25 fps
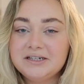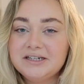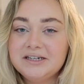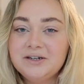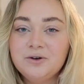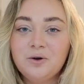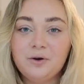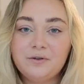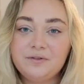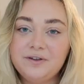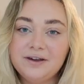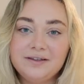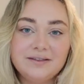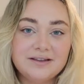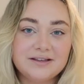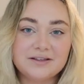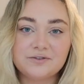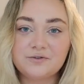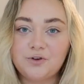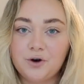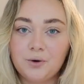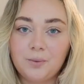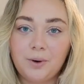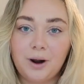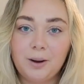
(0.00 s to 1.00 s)
I did not think this
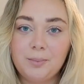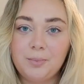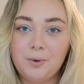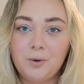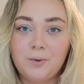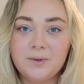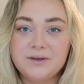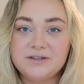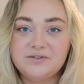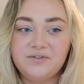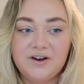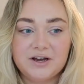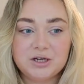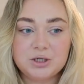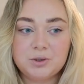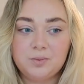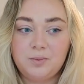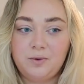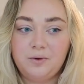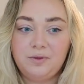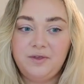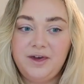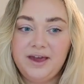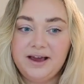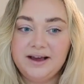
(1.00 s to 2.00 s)
through when I bought all these
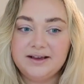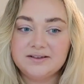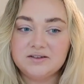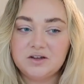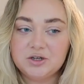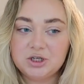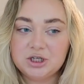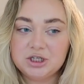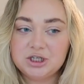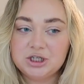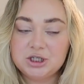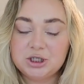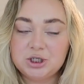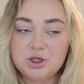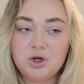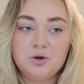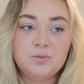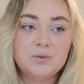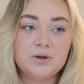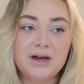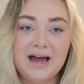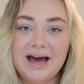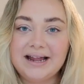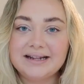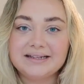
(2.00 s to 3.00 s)
fashionable things. I just
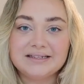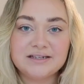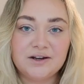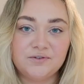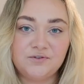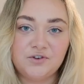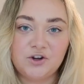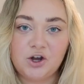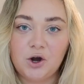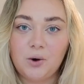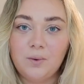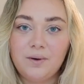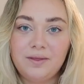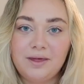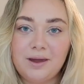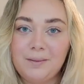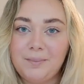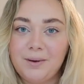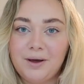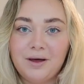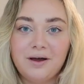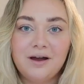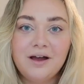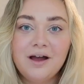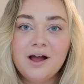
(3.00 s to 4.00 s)
assumed I had stuff to go with it,
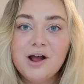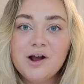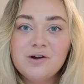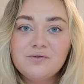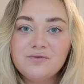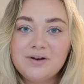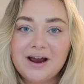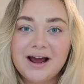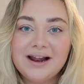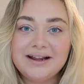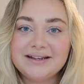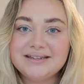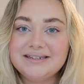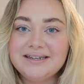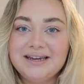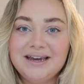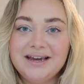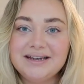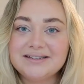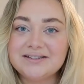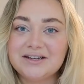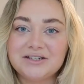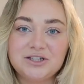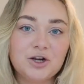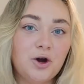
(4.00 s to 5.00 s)
but
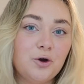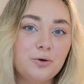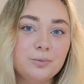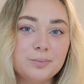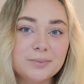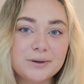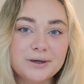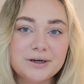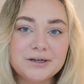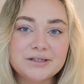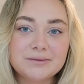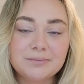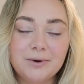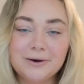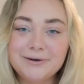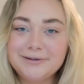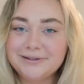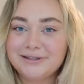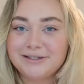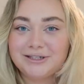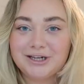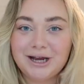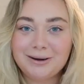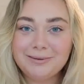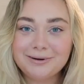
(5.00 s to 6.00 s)
reality is I don't, because most
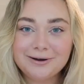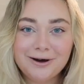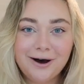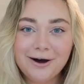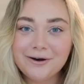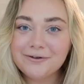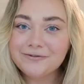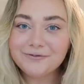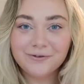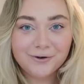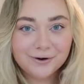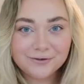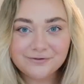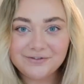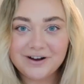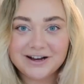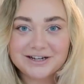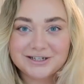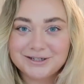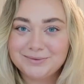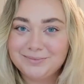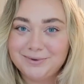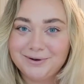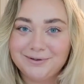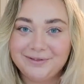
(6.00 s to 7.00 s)
of the time I can't afford
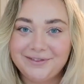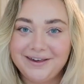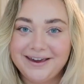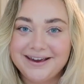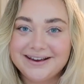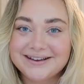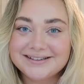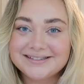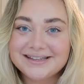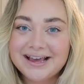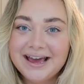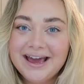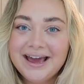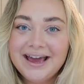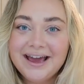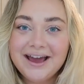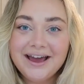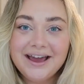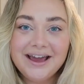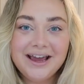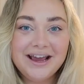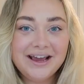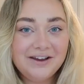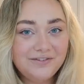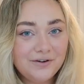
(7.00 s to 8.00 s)
fashionable things
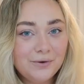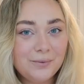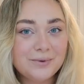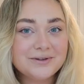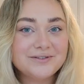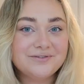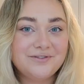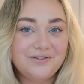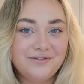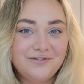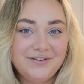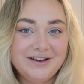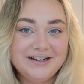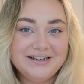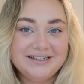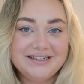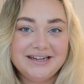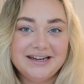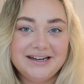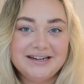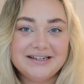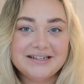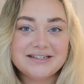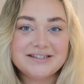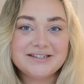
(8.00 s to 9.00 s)
if it wasn't for
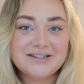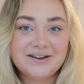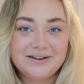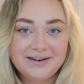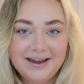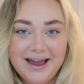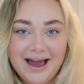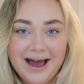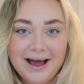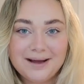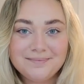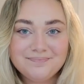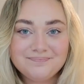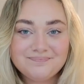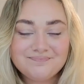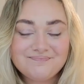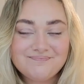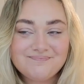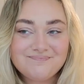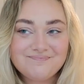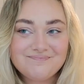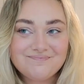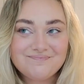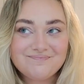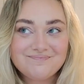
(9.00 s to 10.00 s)
Vinted. So yeah,
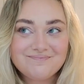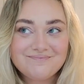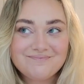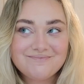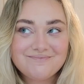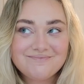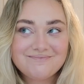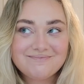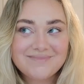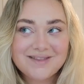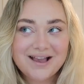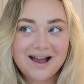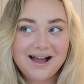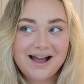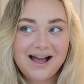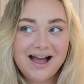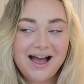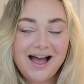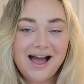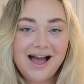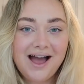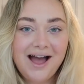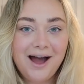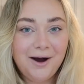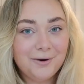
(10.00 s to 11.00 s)

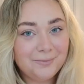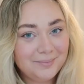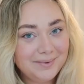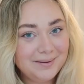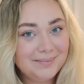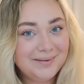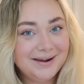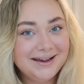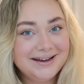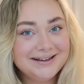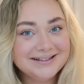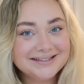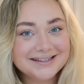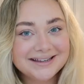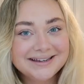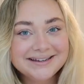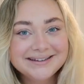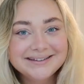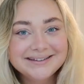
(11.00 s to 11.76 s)
help me please.